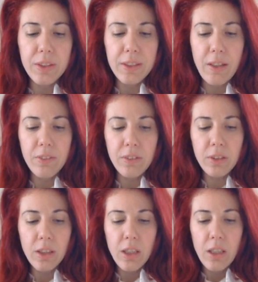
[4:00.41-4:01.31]

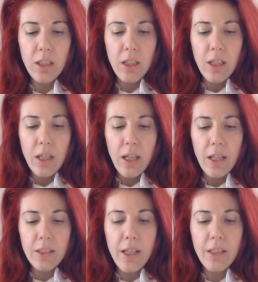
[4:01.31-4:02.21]
seven,
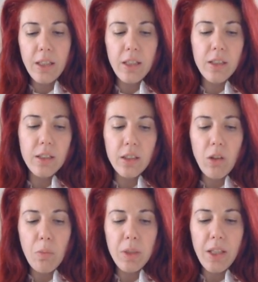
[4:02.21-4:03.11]
and then in the
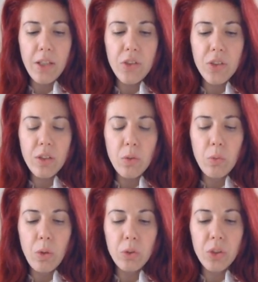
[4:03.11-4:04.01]
denominator
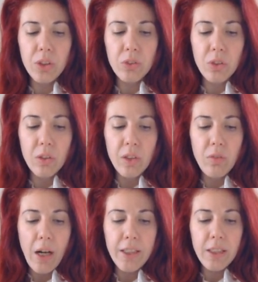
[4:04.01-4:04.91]
we'll just
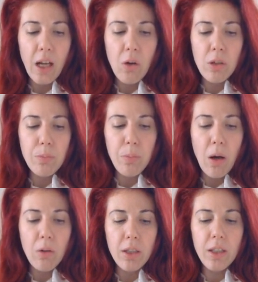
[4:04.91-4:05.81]
rewrite our
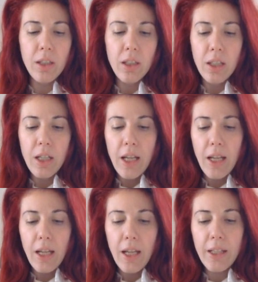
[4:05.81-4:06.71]
power
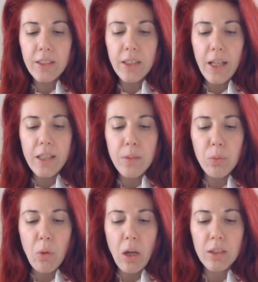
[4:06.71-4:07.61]
and add
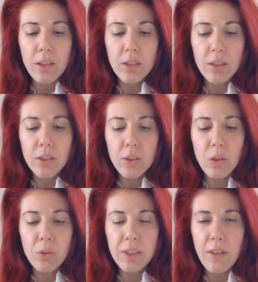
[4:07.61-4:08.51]
up one.
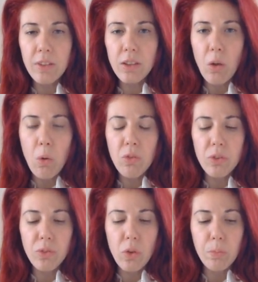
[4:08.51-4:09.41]
So seven over
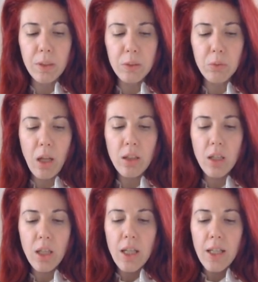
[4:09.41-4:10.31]
four plus one,
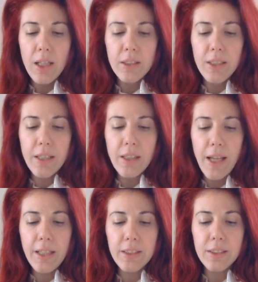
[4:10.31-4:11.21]
then
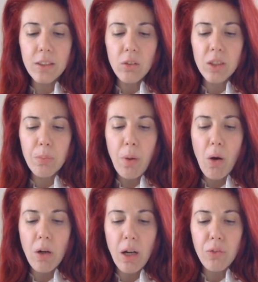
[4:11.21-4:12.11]
x on the
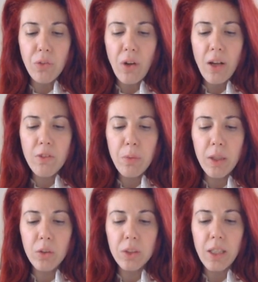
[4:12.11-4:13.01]
power of five,
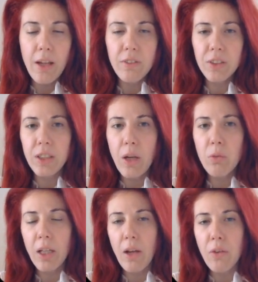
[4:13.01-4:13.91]
because every
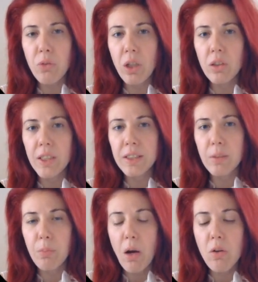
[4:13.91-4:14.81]
time we have to increase
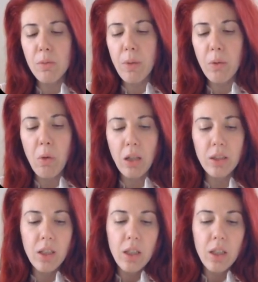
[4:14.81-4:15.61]
the power by one,